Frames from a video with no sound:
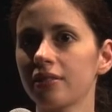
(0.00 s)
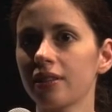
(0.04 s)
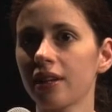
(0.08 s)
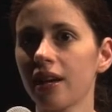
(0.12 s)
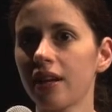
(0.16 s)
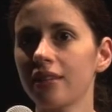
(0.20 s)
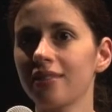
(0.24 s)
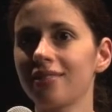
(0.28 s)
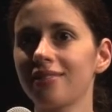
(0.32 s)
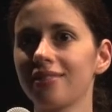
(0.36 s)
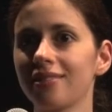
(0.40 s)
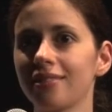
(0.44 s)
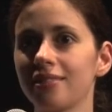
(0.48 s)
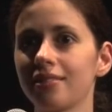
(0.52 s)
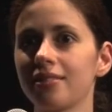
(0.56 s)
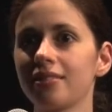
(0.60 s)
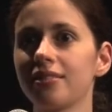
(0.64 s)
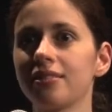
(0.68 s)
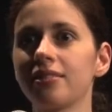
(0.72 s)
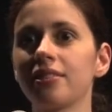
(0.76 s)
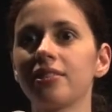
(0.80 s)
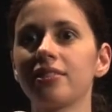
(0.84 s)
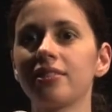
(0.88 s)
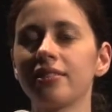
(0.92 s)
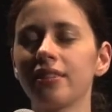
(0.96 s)
at
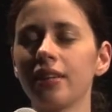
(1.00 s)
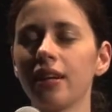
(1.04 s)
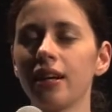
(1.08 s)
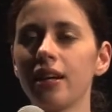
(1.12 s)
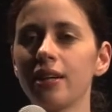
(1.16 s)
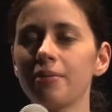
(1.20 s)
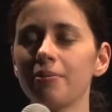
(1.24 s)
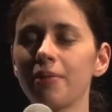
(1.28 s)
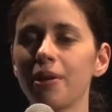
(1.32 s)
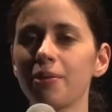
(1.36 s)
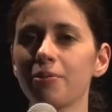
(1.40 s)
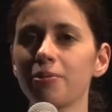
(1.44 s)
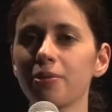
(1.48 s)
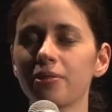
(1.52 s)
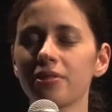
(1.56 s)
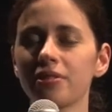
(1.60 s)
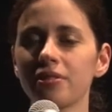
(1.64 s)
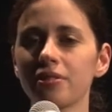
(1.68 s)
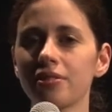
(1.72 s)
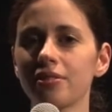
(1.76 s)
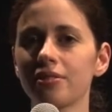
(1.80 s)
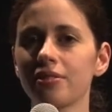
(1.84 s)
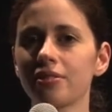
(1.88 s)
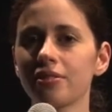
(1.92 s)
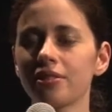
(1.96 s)
the time I
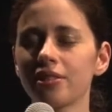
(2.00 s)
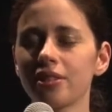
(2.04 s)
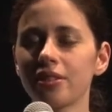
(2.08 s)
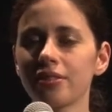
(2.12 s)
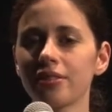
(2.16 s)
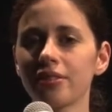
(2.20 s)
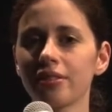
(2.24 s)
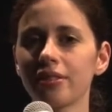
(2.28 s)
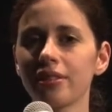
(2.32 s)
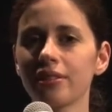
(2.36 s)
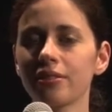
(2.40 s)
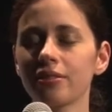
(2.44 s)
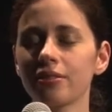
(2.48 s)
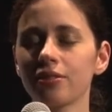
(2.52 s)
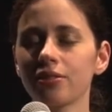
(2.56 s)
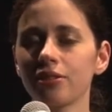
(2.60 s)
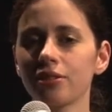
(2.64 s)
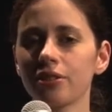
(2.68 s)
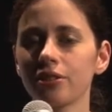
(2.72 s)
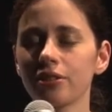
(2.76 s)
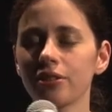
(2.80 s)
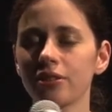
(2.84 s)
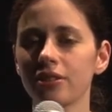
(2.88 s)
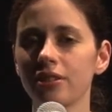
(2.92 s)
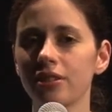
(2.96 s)
was just a little
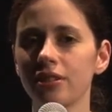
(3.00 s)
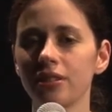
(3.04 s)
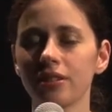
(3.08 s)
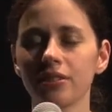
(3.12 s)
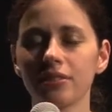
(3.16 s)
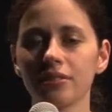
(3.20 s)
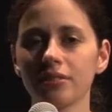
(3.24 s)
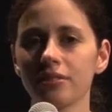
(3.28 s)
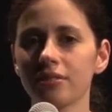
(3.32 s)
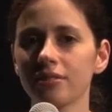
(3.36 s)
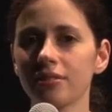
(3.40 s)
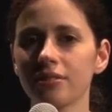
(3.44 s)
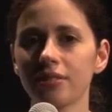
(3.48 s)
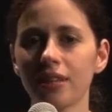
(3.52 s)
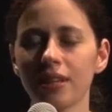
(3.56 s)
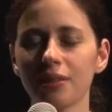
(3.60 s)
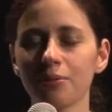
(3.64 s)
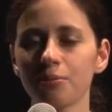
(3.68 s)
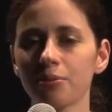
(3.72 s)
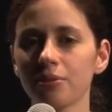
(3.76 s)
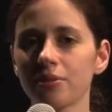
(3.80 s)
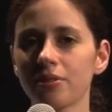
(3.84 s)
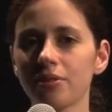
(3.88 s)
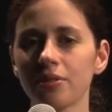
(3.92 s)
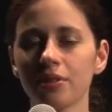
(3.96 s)
girl and
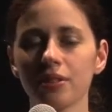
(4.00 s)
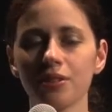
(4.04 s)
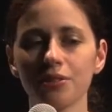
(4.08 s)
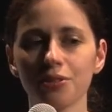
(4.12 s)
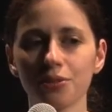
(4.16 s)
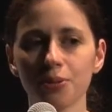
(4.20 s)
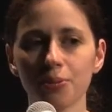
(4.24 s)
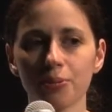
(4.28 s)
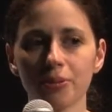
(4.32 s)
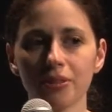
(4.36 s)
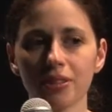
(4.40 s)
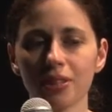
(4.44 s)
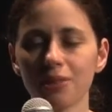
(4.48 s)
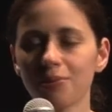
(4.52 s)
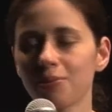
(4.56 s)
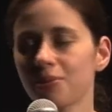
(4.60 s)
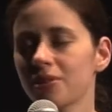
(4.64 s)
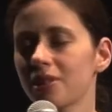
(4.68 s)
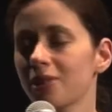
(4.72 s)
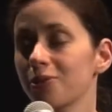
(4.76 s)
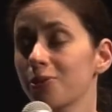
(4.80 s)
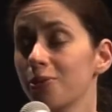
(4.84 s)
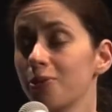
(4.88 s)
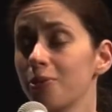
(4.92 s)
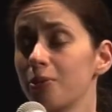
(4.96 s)
that was the instrument that was
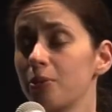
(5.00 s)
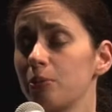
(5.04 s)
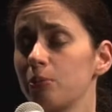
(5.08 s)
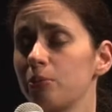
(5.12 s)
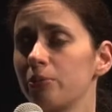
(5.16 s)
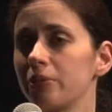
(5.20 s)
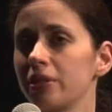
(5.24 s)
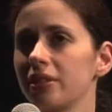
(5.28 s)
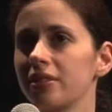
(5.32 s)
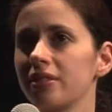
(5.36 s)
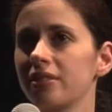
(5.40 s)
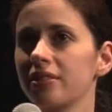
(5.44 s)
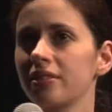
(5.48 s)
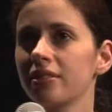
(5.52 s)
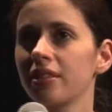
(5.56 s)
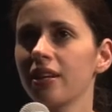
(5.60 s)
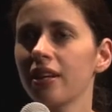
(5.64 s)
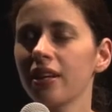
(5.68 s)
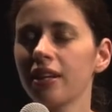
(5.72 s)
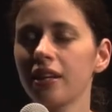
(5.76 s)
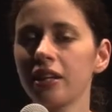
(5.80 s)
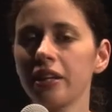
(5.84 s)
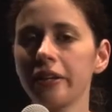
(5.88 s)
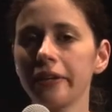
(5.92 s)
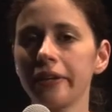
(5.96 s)
at home. But
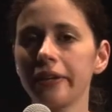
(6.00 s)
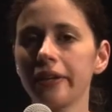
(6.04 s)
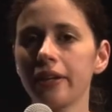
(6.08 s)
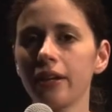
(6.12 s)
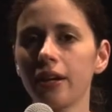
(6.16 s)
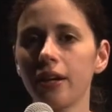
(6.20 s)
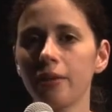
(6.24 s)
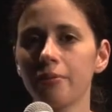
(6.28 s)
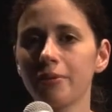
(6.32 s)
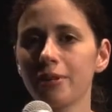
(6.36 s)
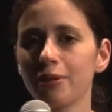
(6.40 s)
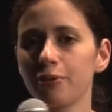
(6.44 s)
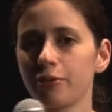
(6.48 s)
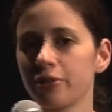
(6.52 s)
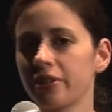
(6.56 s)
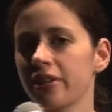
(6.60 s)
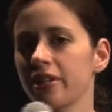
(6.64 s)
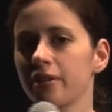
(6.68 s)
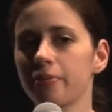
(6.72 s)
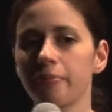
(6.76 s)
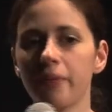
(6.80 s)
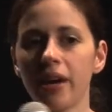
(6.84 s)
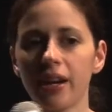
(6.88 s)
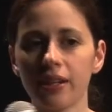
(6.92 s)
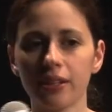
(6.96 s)
I mean,
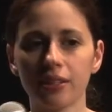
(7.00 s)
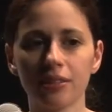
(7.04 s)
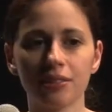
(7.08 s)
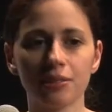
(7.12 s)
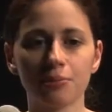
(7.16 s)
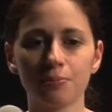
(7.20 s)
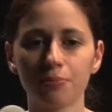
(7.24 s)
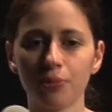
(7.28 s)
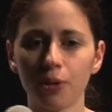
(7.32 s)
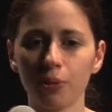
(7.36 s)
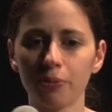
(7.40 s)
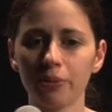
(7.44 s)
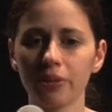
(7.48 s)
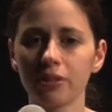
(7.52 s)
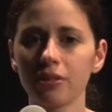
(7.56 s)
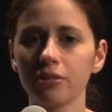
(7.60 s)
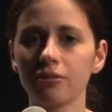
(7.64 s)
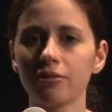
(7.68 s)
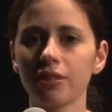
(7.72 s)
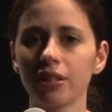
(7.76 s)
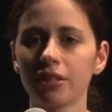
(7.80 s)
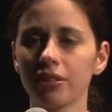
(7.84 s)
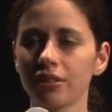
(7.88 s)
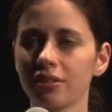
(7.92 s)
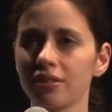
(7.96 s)
looking back, it's probably the
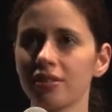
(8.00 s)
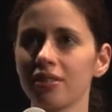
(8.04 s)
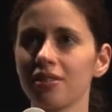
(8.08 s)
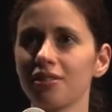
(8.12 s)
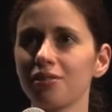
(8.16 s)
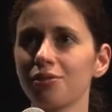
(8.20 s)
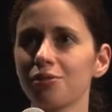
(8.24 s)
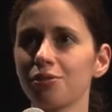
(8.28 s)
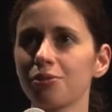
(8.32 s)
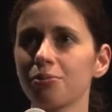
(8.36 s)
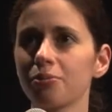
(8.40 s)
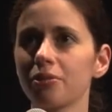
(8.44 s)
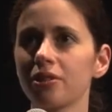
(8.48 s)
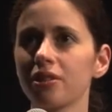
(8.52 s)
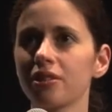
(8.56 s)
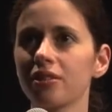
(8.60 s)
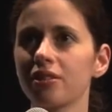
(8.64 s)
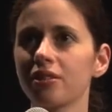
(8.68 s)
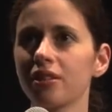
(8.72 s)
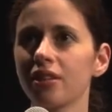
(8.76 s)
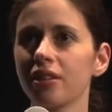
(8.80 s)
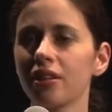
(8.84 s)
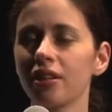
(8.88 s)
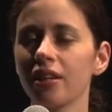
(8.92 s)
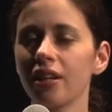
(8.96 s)
greatest
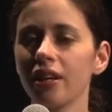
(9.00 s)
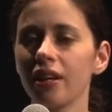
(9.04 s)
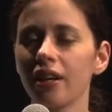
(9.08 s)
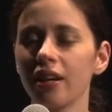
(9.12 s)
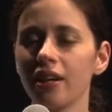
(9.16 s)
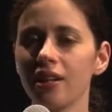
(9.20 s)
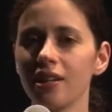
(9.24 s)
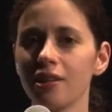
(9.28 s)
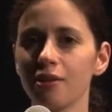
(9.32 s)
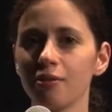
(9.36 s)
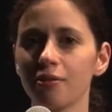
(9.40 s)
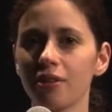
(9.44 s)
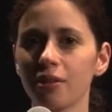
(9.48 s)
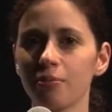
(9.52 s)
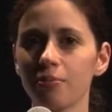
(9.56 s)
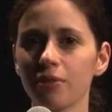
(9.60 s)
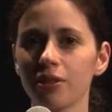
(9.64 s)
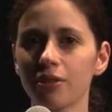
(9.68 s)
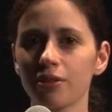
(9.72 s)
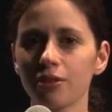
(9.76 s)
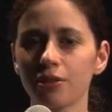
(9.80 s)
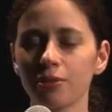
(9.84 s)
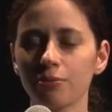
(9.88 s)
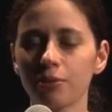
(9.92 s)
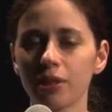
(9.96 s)
instrument anyway,
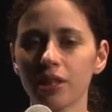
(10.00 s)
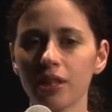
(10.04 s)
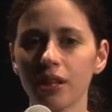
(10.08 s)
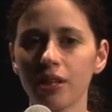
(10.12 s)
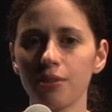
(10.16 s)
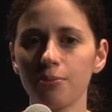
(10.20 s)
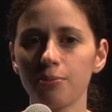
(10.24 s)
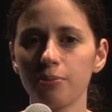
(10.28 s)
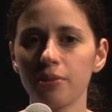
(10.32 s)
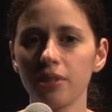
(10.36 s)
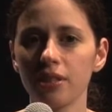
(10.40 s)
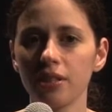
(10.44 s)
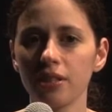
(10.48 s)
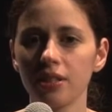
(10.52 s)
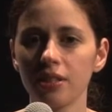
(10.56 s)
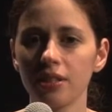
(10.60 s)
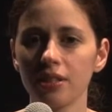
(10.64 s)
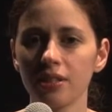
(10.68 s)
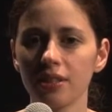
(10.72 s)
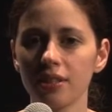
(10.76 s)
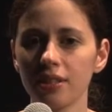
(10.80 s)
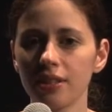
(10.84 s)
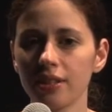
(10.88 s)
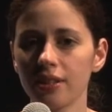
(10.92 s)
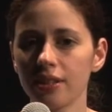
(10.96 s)
because
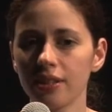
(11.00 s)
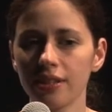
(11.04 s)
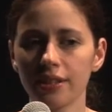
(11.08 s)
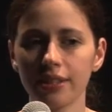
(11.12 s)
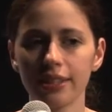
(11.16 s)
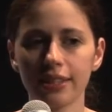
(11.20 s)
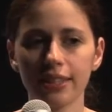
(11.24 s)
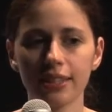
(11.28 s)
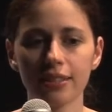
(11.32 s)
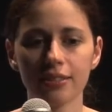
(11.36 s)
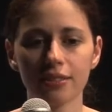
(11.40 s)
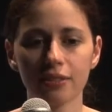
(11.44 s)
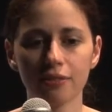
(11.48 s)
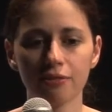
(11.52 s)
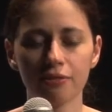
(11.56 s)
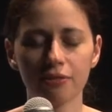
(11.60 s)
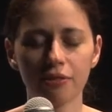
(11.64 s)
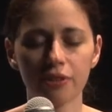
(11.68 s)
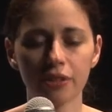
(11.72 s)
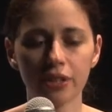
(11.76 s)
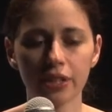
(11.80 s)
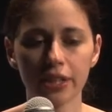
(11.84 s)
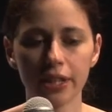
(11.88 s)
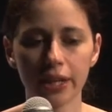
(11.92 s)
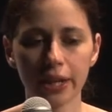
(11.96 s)
it's a
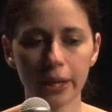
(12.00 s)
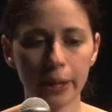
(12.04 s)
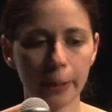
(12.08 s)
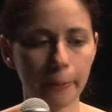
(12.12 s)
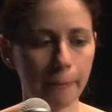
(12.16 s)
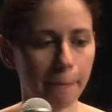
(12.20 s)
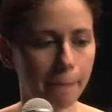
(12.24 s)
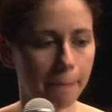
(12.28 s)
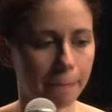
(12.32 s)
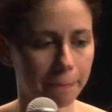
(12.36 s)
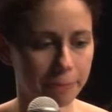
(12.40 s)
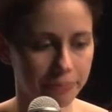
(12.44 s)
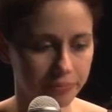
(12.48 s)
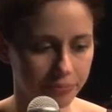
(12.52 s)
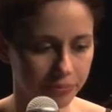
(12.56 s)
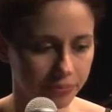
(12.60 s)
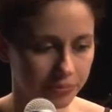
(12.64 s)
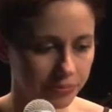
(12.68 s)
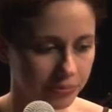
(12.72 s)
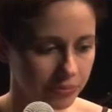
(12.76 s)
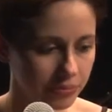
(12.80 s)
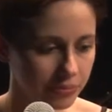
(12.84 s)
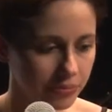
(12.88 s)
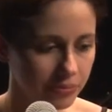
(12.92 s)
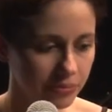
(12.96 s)
very,
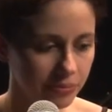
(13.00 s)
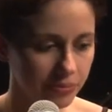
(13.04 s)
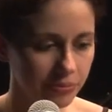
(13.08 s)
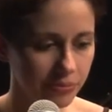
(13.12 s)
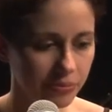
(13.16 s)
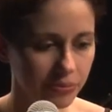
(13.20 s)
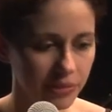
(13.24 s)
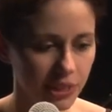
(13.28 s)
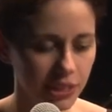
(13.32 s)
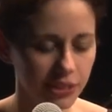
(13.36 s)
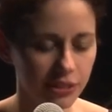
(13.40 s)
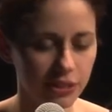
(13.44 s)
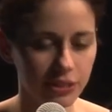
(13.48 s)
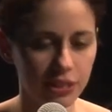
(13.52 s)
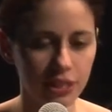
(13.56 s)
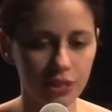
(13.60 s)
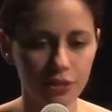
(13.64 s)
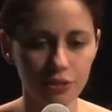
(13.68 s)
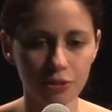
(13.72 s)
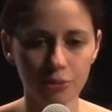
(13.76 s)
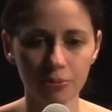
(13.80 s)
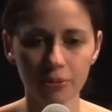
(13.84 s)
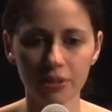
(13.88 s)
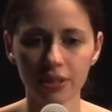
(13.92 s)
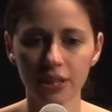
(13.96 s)
it's an
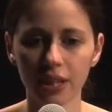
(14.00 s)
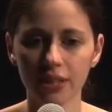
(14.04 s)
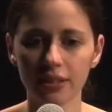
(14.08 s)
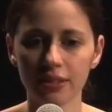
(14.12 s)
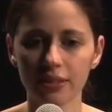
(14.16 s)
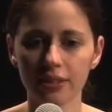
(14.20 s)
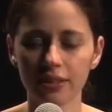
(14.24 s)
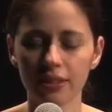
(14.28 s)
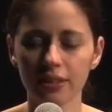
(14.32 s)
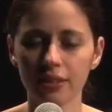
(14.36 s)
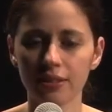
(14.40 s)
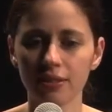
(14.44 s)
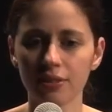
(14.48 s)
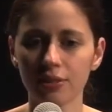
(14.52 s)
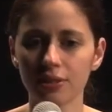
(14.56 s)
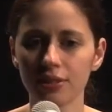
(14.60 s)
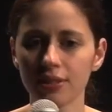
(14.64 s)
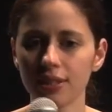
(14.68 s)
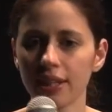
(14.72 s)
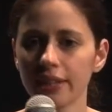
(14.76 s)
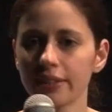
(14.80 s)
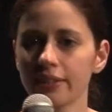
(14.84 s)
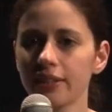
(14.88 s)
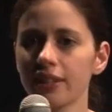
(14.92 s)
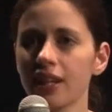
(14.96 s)
instrument that is
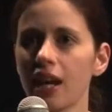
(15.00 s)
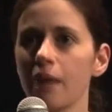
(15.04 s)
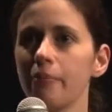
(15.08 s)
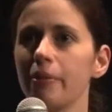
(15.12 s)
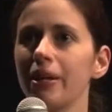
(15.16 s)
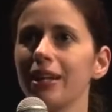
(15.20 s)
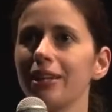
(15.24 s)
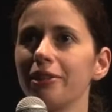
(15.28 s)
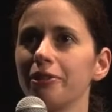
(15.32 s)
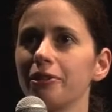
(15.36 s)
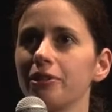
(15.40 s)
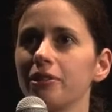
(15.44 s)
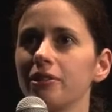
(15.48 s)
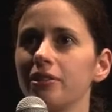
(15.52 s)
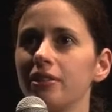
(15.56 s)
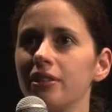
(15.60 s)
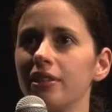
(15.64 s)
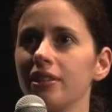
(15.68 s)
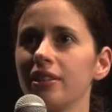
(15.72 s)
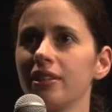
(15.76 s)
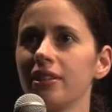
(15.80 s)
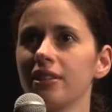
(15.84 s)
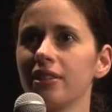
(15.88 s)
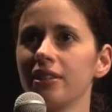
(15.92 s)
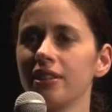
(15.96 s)
like a chameleon.
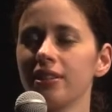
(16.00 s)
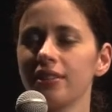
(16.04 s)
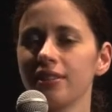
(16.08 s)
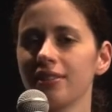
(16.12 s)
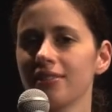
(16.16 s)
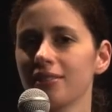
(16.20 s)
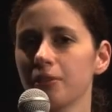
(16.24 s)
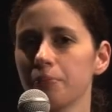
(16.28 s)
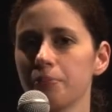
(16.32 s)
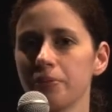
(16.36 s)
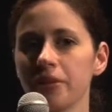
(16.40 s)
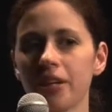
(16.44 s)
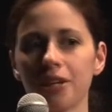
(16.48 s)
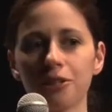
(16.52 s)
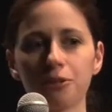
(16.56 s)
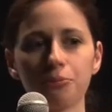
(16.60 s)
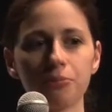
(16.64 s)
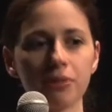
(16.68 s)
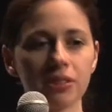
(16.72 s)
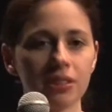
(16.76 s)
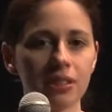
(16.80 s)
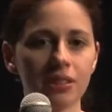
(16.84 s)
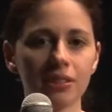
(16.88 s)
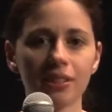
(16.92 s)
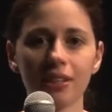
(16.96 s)
It is a piano,
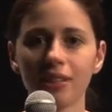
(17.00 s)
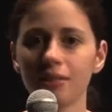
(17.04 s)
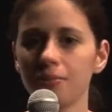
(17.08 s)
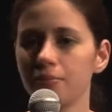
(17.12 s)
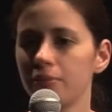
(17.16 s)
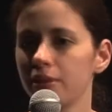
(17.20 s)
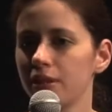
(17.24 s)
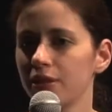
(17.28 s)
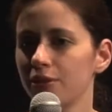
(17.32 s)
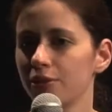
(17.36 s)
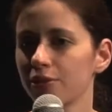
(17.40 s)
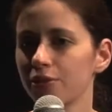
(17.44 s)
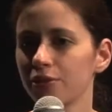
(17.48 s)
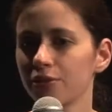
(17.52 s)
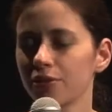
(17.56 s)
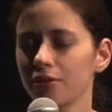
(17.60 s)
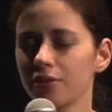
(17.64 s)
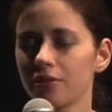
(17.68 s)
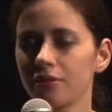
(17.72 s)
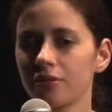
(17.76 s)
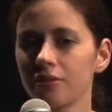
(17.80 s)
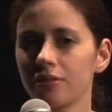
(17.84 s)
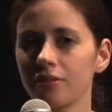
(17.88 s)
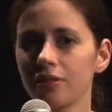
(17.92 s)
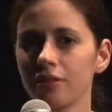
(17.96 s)
but it can be
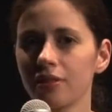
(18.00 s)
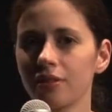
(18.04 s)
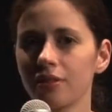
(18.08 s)
also